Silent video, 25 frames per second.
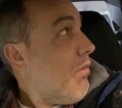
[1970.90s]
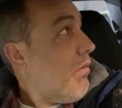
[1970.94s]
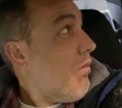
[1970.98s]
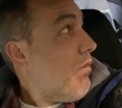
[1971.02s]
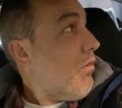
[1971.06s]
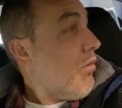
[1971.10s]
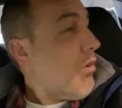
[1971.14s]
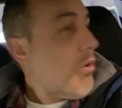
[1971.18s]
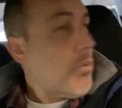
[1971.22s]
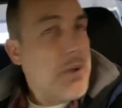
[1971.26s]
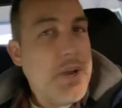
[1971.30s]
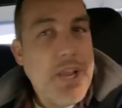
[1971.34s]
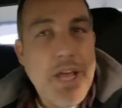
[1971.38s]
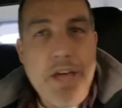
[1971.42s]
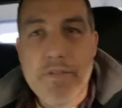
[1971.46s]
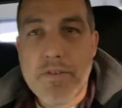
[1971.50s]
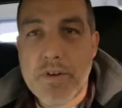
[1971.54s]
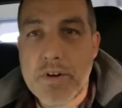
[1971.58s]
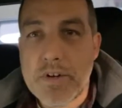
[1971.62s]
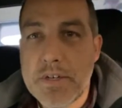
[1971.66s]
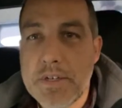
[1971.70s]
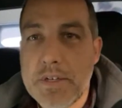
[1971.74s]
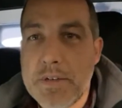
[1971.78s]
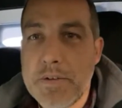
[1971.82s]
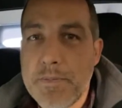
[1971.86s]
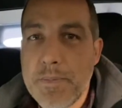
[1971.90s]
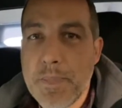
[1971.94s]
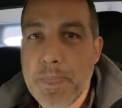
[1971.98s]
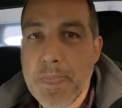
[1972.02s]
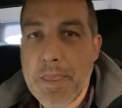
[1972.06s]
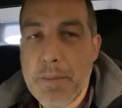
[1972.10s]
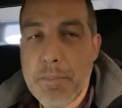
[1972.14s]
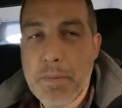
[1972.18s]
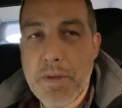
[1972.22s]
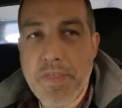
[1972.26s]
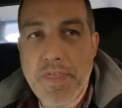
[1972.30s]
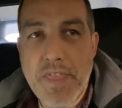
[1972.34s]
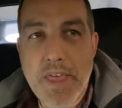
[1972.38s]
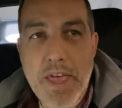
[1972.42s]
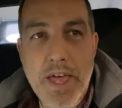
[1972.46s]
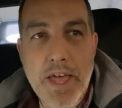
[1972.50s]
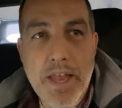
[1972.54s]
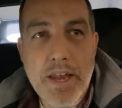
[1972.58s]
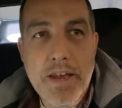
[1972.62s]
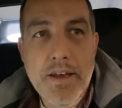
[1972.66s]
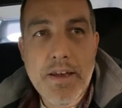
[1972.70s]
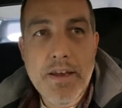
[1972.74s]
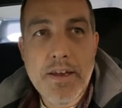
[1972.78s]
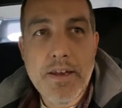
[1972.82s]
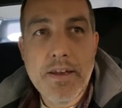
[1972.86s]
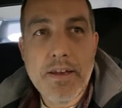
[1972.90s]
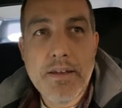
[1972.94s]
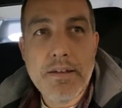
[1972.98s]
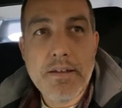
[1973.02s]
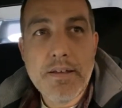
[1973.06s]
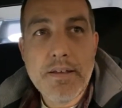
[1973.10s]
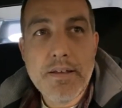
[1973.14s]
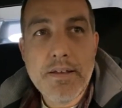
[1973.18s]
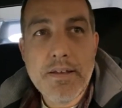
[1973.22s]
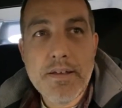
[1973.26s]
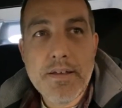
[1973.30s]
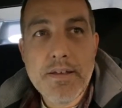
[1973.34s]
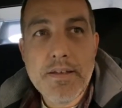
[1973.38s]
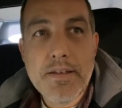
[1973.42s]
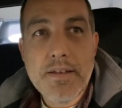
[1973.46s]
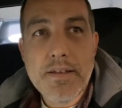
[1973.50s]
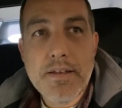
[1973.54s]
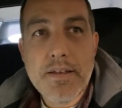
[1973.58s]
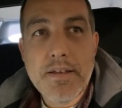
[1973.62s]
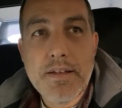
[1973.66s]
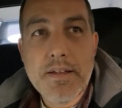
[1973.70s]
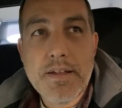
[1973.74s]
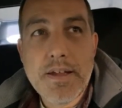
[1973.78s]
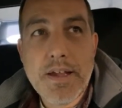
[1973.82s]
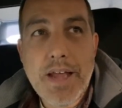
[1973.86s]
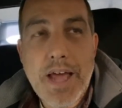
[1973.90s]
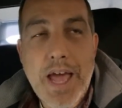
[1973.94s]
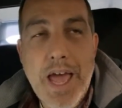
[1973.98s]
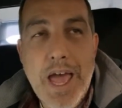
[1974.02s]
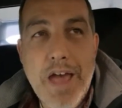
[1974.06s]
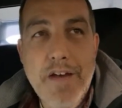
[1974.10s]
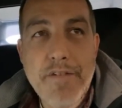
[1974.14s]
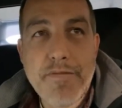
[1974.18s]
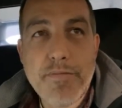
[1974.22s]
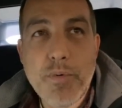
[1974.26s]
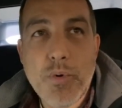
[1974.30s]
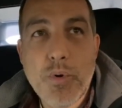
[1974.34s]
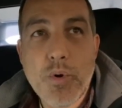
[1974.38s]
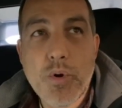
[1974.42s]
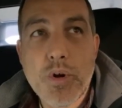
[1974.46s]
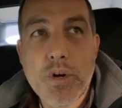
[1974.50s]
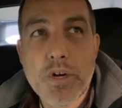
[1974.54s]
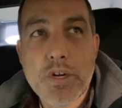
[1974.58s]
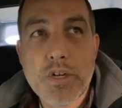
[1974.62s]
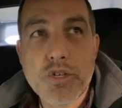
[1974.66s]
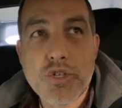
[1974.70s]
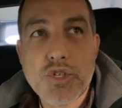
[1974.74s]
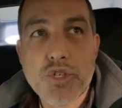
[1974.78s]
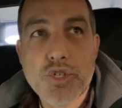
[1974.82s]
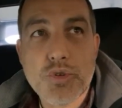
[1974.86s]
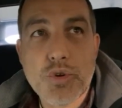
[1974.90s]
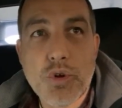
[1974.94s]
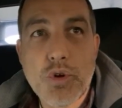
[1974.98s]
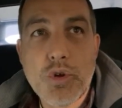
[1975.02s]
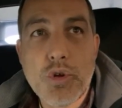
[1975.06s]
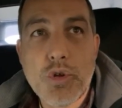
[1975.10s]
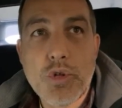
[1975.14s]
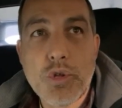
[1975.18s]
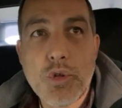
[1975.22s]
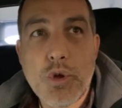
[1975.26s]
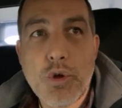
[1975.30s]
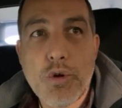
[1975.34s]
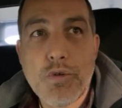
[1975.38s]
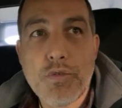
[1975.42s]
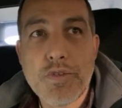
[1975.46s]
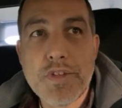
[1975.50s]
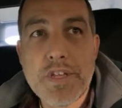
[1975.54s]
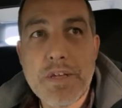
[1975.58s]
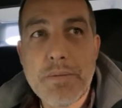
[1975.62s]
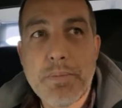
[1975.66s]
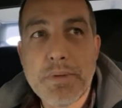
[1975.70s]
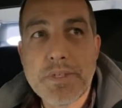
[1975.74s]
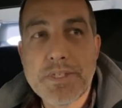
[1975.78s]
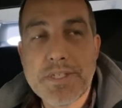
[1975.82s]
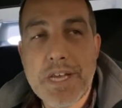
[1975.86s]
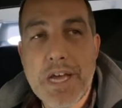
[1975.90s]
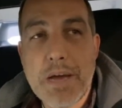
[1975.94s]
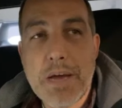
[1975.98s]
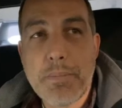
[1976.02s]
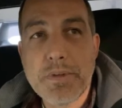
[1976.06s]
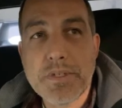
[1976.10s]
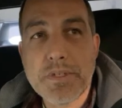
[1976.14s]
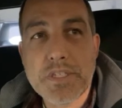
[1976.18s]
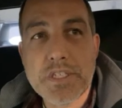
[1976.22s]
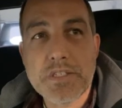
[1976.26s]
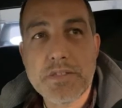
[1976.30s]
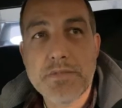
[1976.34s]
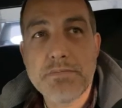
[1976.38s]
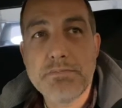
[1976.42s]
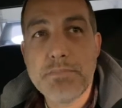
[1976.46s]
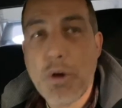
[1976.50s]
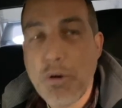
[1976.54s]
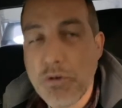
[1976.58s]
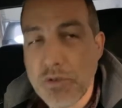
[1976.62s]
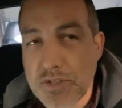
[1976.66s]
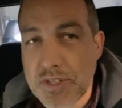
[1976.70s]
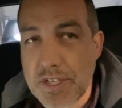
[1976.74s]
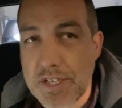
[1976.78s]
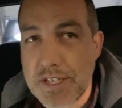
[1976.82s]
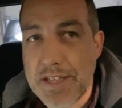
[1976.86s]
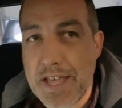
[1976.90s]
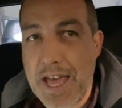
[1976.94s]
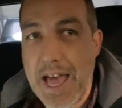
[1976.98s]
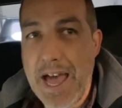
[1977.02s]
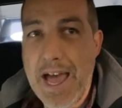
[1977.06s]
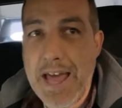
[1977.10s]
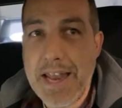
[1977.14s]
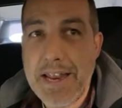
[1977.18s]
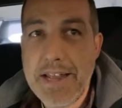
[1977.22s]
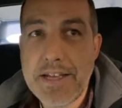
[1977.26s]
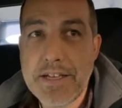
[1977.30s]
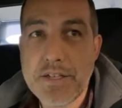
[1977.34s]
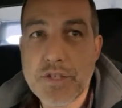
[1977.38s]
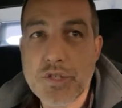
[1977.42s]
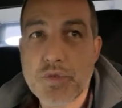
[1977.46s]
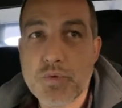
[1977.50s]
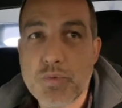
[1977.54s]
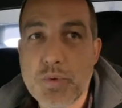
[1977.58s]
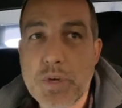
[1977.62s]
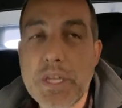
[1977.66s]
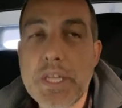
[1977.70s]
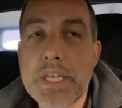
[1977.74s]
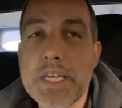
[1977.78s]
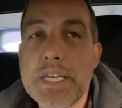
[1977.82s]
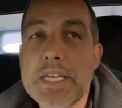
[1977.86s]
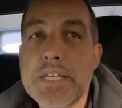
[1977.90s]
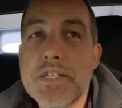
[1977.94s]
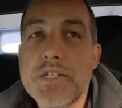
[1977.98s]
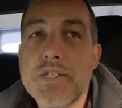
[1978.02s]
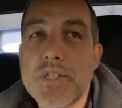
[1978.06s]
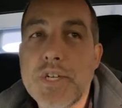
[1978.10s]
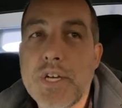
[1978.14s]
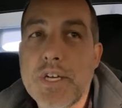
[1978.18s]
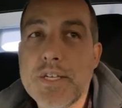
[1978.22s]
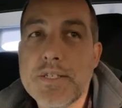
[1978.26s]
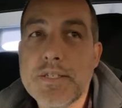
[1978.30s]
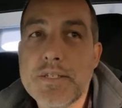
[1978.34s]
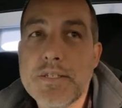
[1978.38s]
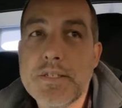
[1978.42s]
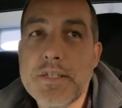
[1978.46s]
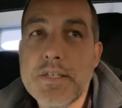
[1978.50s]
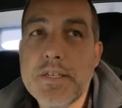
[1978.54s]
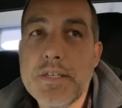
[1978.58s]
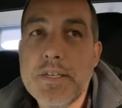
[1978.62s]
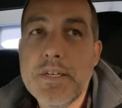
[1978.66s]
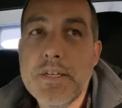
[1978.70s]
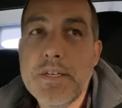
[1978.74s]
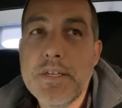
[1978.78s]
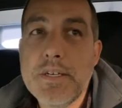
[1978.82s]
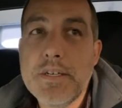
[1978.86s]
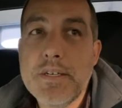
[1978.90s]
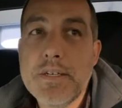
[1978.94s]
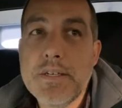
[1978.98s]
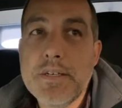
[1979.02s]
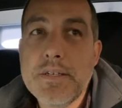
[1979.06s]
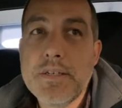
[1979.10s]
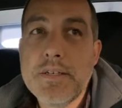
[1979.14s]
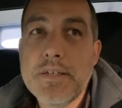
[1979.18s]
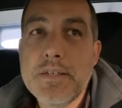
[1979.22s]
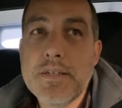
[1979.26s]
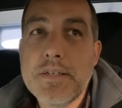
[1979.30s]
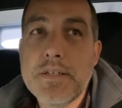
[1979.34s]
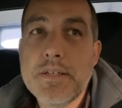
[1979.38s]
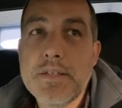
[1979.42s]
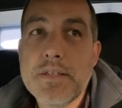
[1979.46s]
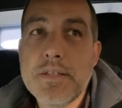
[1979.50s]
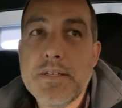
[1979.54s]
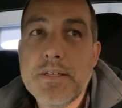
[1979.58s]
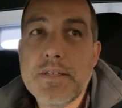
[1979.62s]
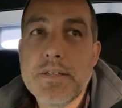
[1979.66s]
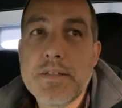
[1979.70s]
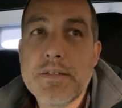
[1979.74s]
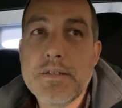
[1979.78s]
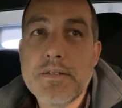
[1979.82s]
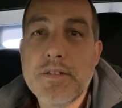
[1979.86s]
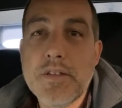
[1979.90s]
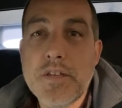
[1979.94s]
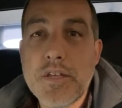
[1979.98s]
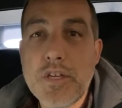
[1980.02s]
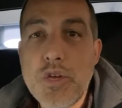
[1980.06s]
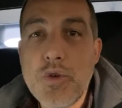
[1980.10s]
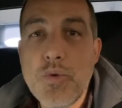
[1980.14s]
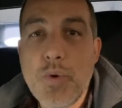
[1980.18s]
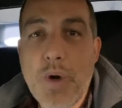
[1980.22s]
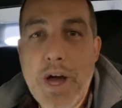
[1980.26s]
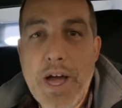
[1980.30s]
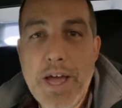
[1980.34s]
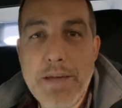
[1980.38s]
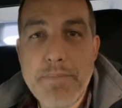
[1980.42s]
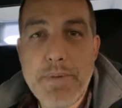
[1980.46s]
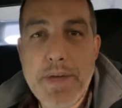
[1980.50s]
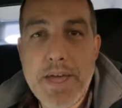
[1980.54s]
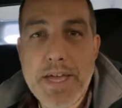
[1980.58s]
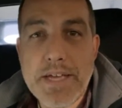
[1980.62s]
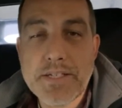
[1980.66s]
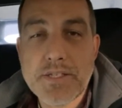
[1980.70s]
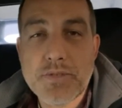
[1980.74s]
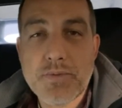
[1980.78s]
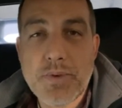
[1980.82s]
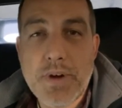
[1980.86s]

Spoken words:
or whatever, but then have more control over the inputs and outputs, because most of that is really just the UI based,